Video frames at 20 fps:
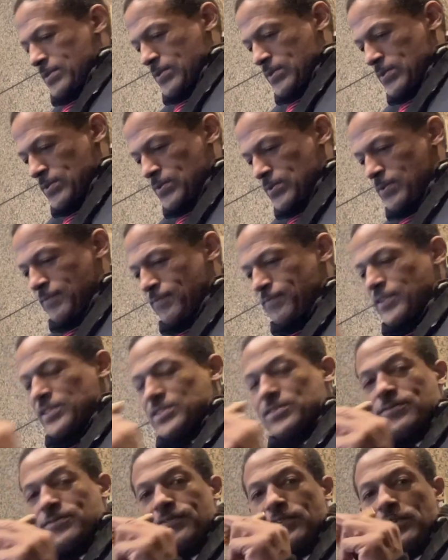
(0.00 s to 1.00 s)
so it
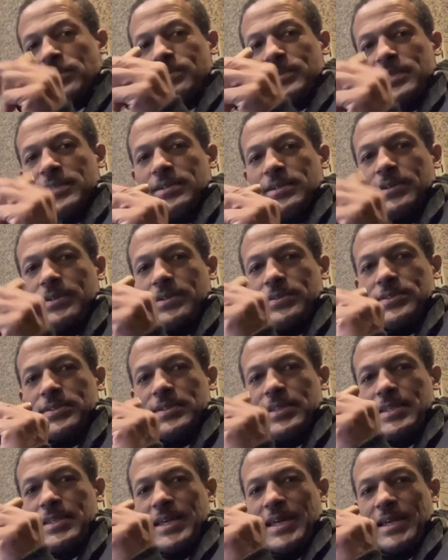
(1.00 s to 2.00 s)
fits firmly onto
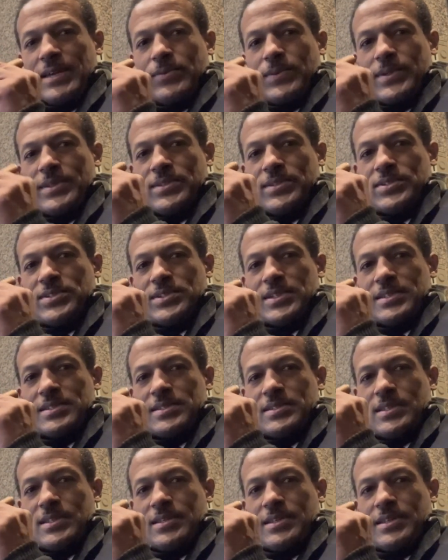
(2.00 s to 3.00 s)
the neck with
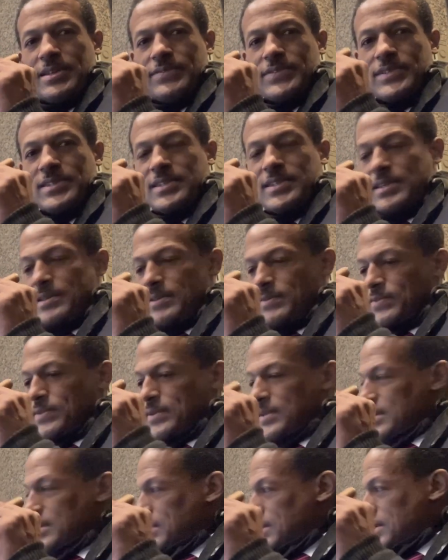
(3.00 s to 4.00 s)
just enough give
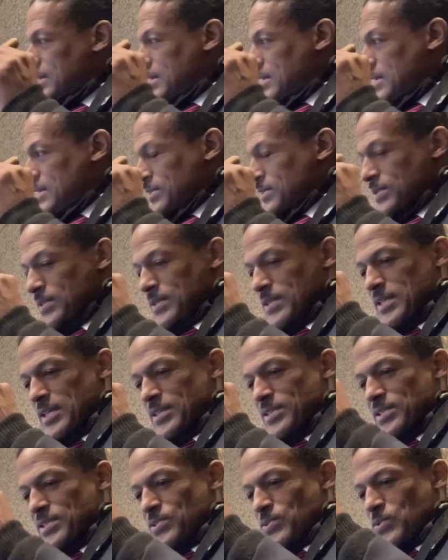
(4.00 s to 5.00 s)
so that
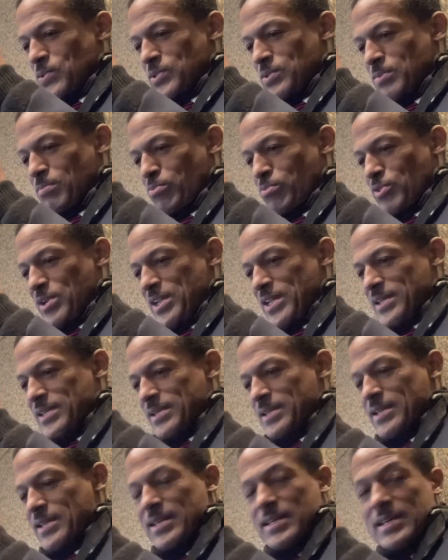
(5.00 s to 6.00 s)
nothing's going to break.
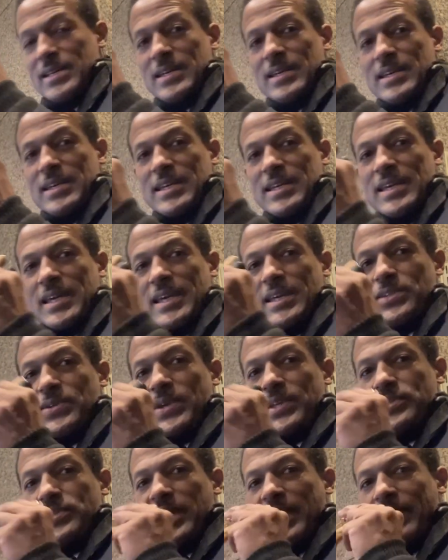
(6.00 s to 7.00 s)
And you
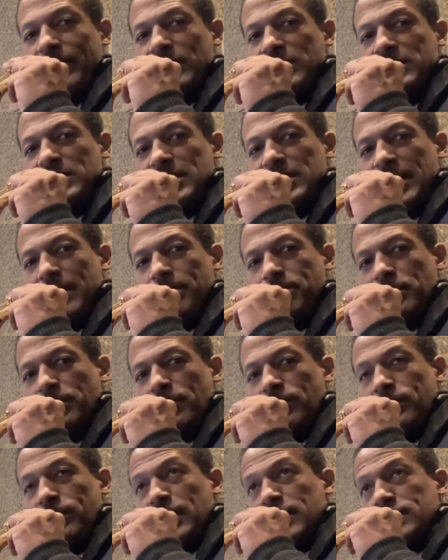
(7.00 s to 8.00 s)
actually have a slight bit
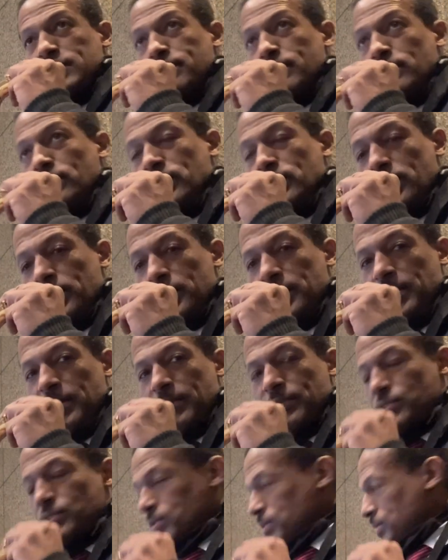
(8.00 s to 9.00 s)
of flexibility of
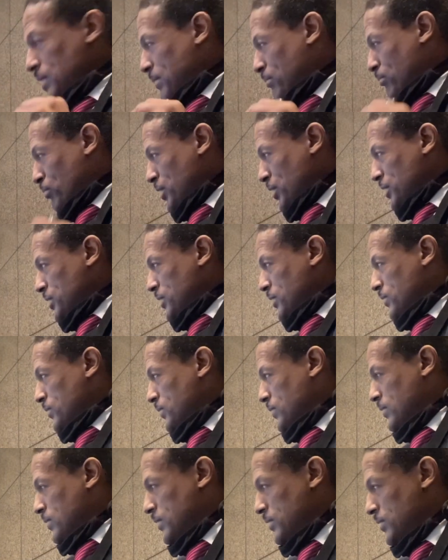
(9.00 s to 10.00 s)
give, so you're not breaking
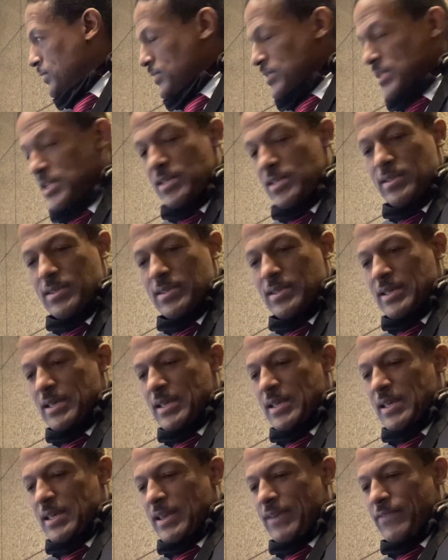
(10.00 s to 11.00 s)
your teeth
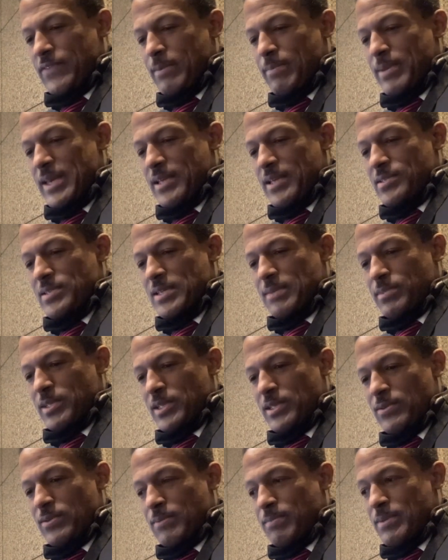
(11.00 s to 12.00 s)
if you bang
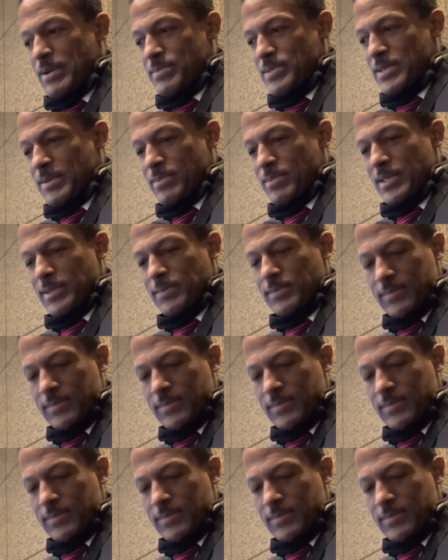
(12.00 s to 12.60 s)
something or bump something.